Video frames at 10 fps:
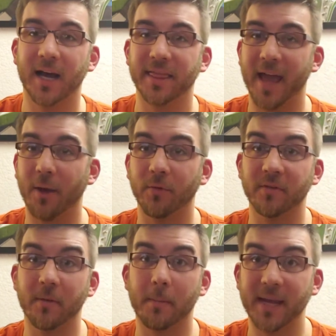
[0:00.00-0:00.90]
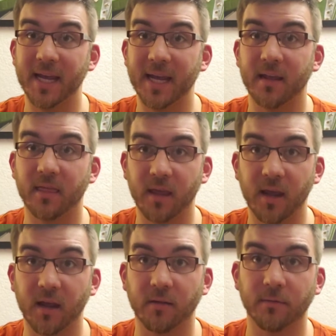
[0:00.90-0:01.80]
That was a big
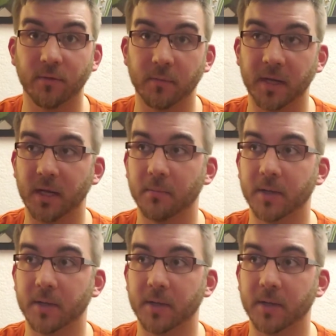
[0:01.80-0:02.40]
thing for me